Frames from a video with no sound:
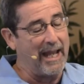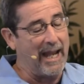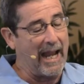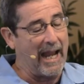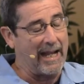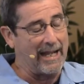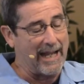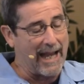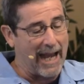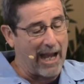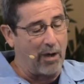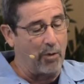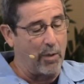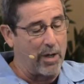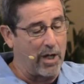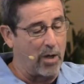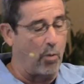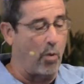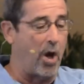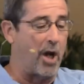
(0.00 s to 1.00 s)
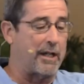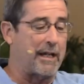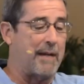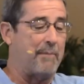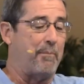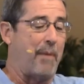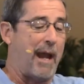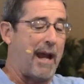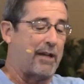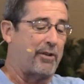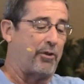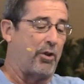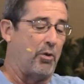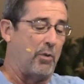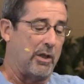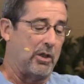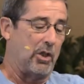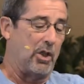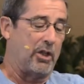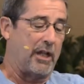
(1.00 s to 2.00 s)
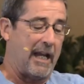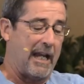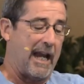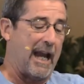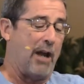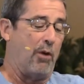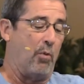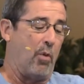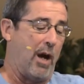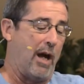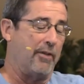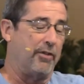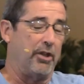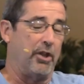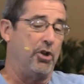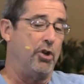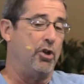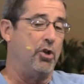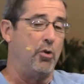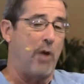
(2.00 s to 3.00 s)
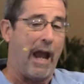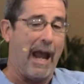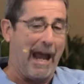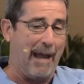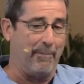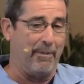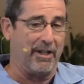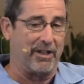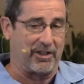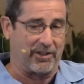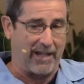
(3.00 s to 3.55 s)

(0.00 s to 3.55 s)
And now we are walking back through and looking at what the new habits,